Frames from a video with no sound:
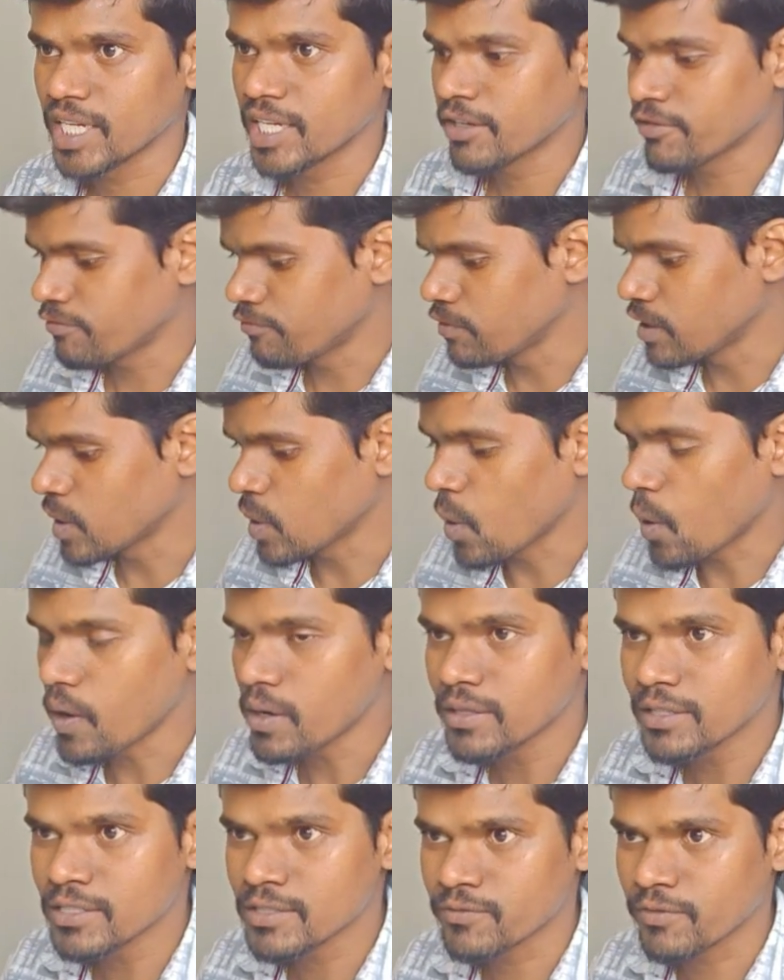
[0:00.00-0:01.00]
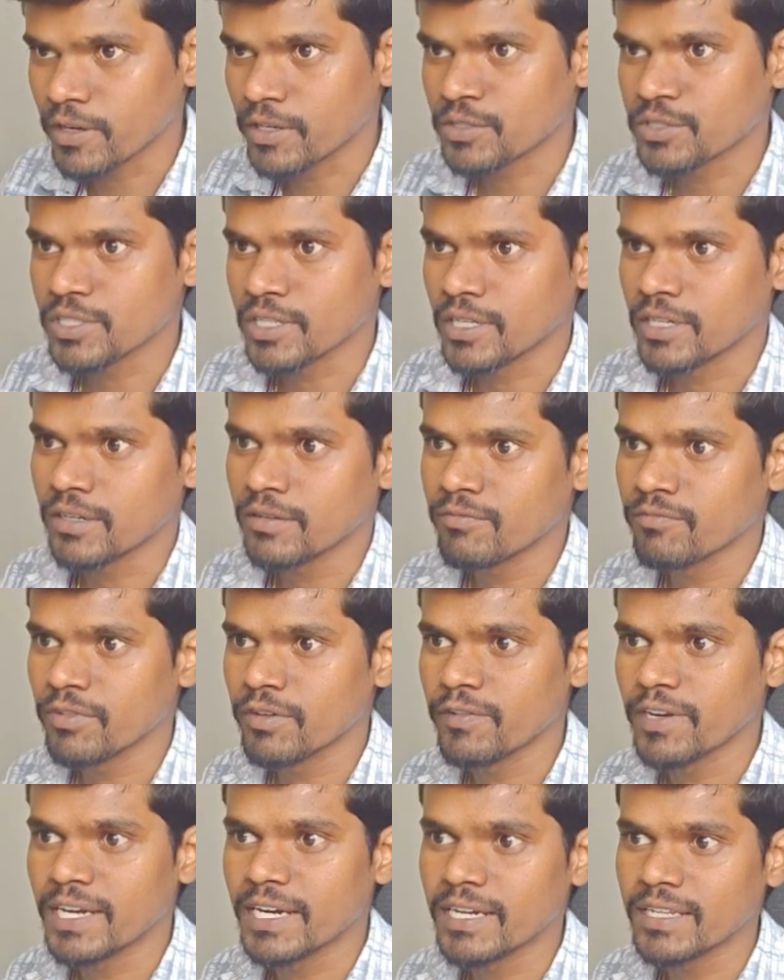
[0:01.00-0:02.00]
If we call this function, we
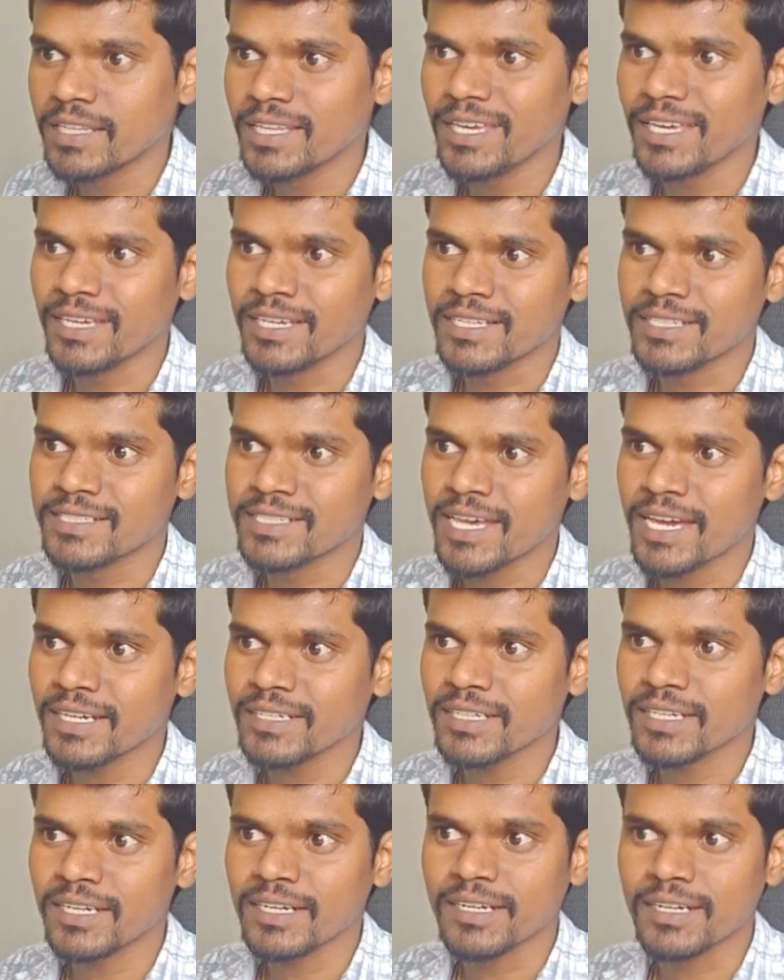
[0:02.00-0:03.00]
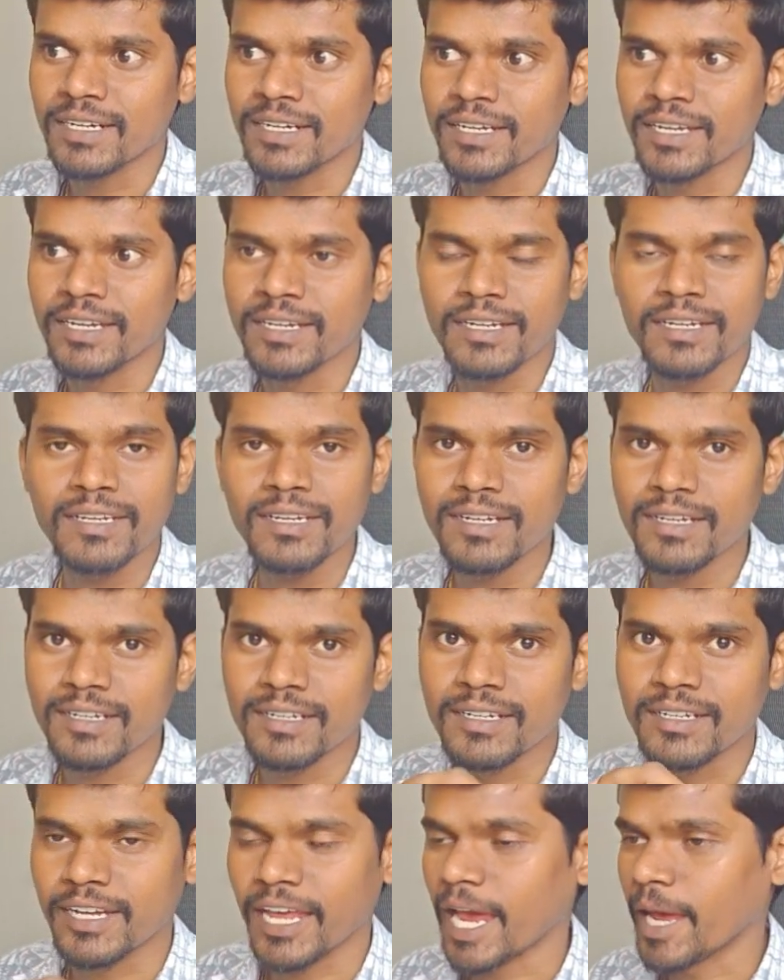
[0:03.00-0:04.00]
will get the exact date
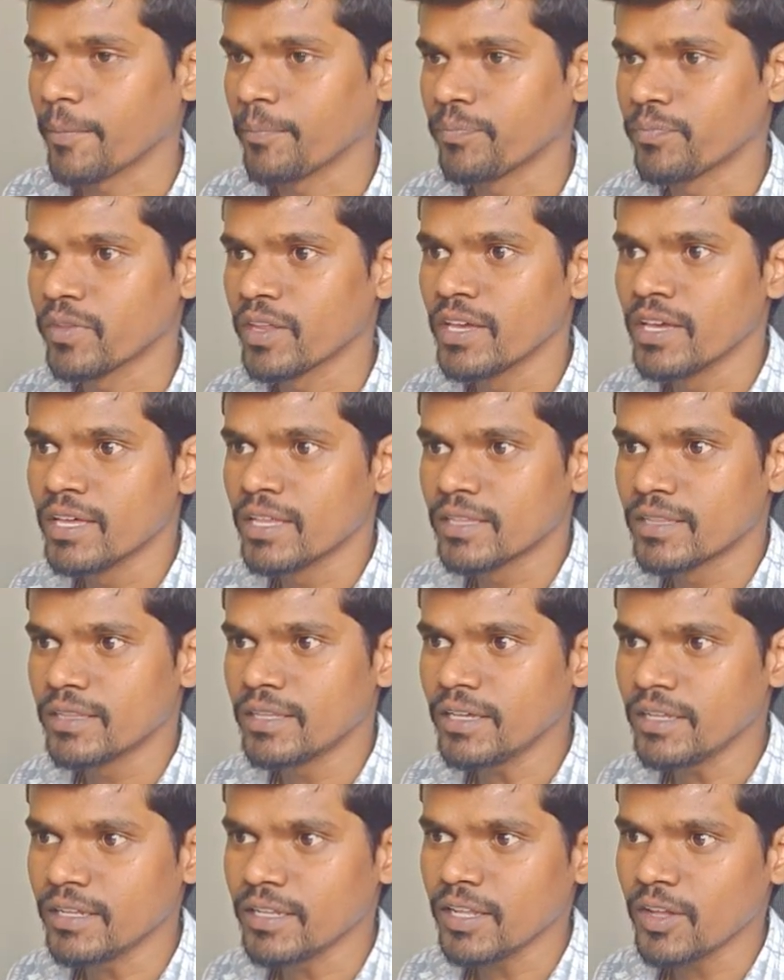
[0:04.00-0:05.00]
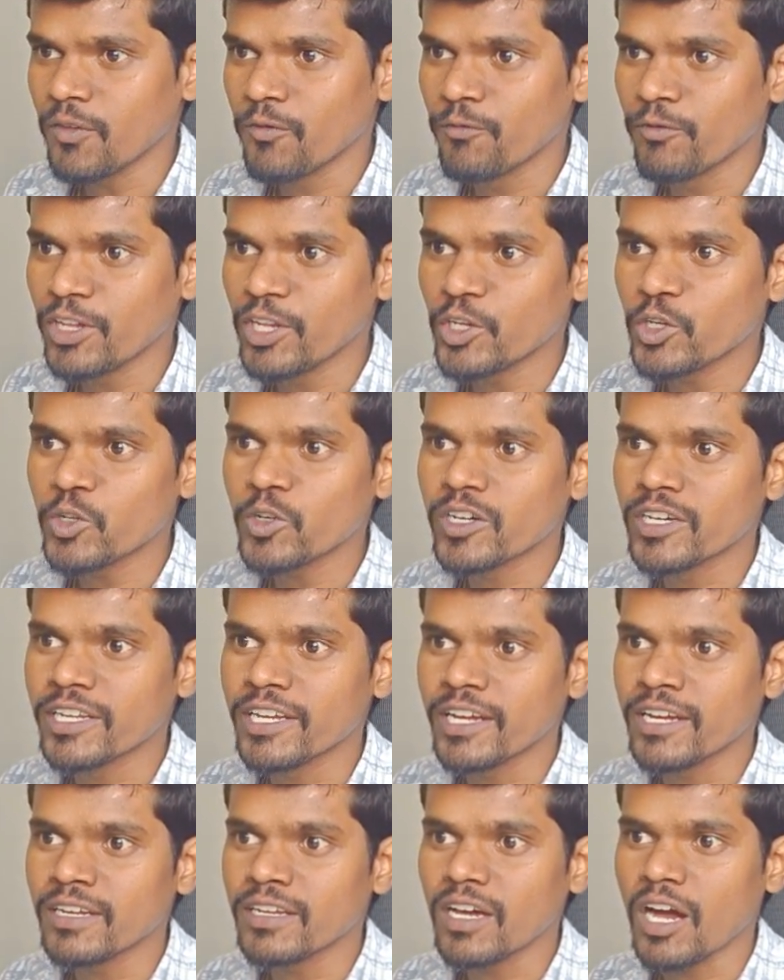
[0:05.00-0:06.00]
and time. Then we need to
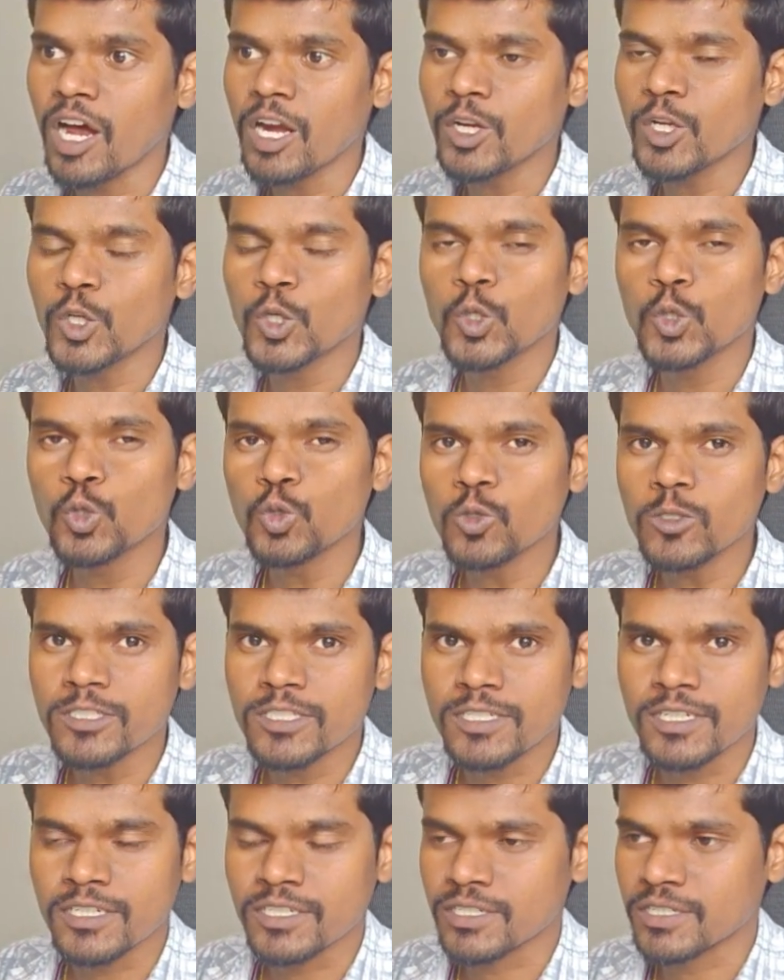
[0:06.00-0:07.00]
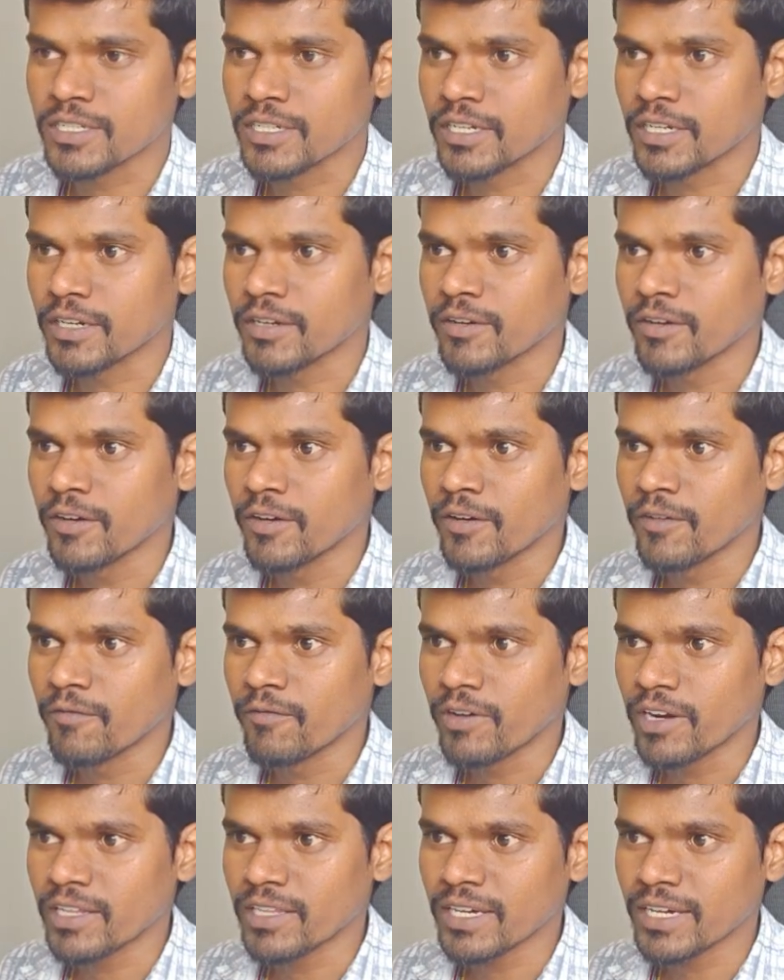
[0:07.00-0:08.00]
create a tools dictionary
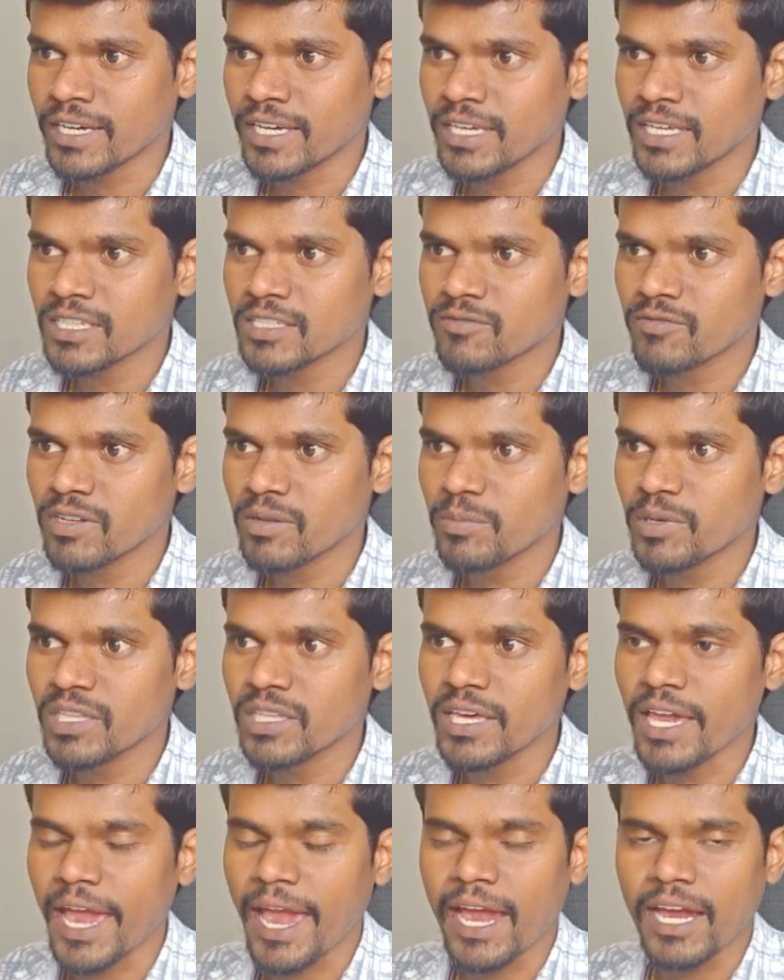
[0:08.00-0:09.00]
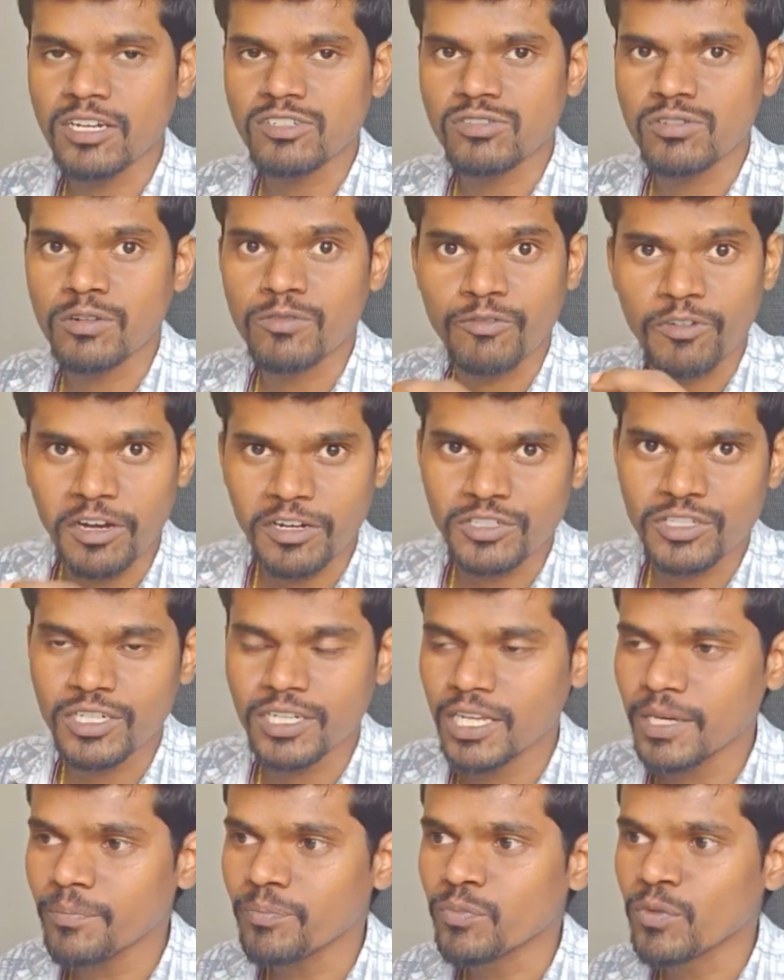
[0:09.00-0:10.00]
where the keys will be the actual
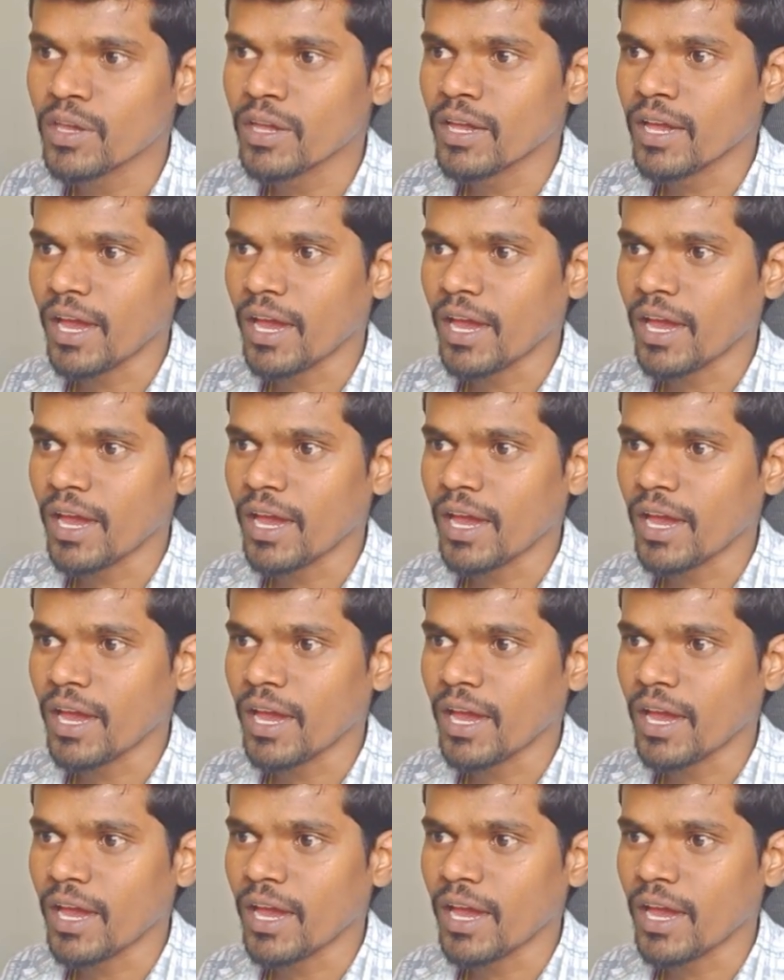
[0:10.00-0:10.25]
function name